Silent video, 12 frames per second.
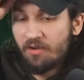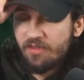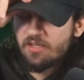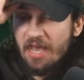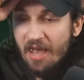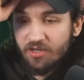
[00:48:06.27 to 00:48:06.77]

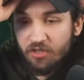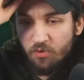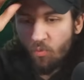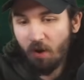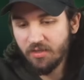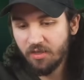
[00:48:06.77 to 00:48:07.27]
This
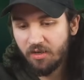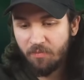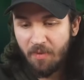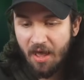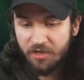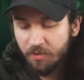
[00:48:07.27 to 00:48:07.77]
actually was a
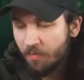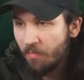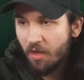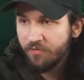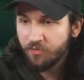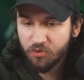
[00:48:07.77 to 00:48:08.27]
good matchup. I'm
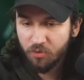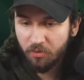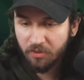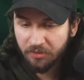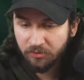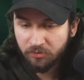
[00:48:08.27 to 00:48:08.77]
not even
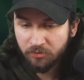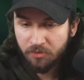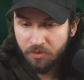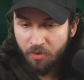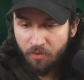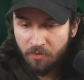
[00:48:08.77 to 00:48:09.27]
trolling.
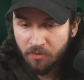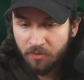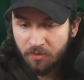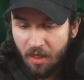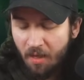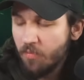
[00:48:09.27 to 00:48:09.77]

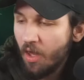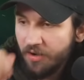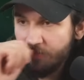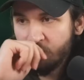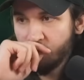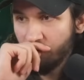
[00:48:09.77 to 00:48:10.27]
I'm
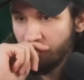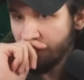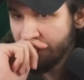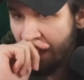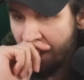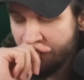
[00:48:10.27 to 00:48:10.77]
not even
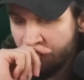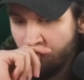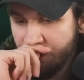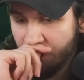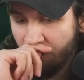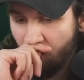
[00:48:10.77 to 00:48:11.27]
trolling. That
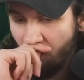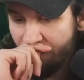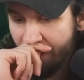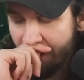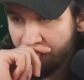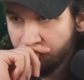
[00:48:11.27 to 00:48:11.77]
we should have
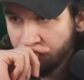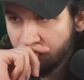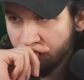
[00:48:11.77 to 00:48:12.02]
won that.